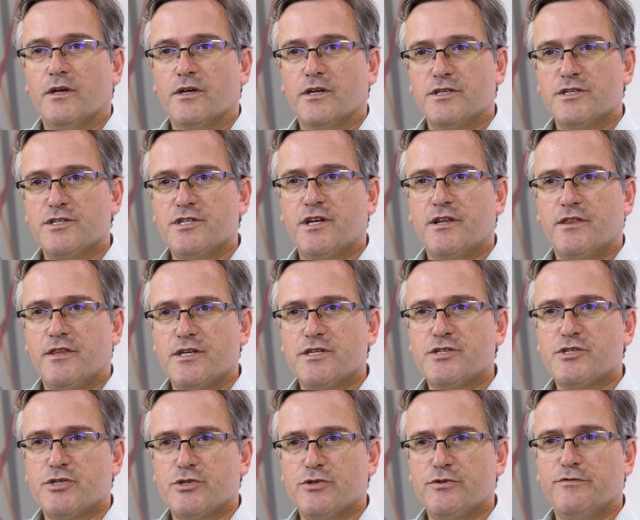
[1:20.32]
Consider these
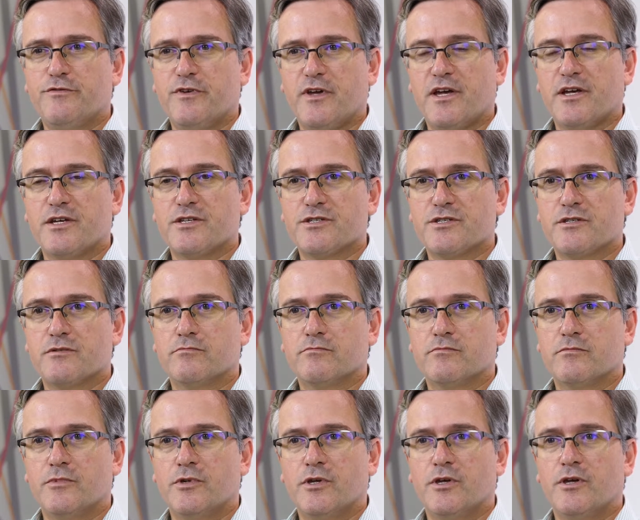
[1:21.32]
two facts.
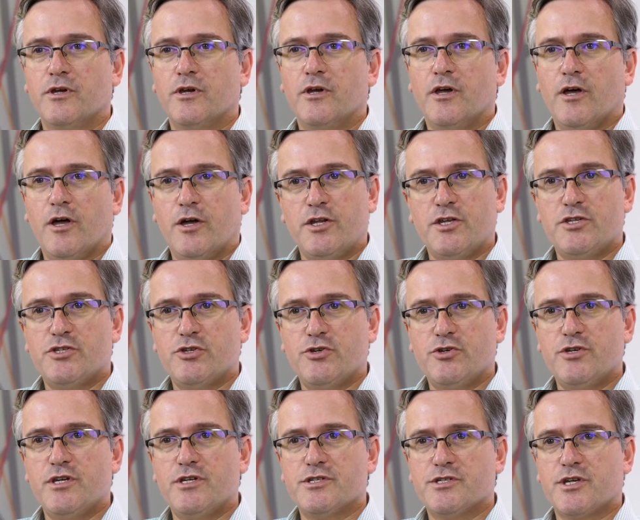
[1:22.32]
Only 2
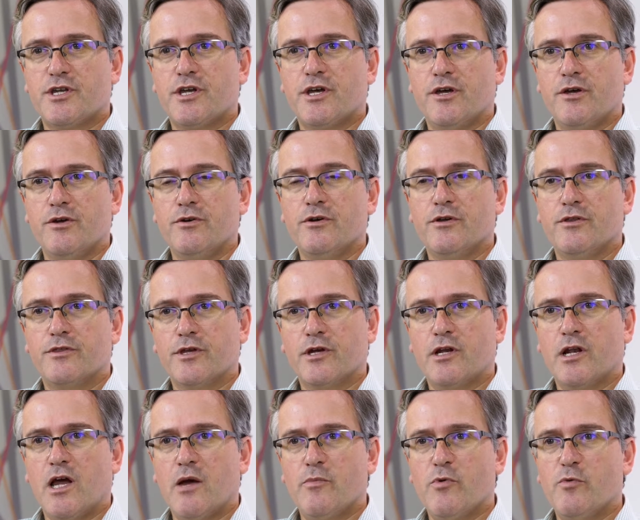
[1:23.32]
years ago, the
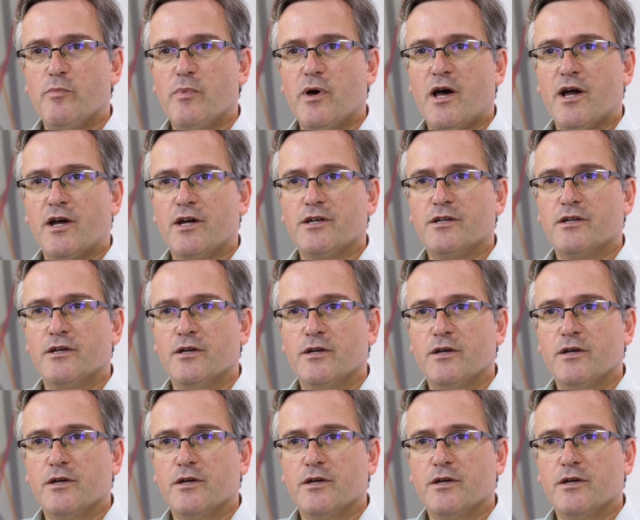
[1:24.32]
global market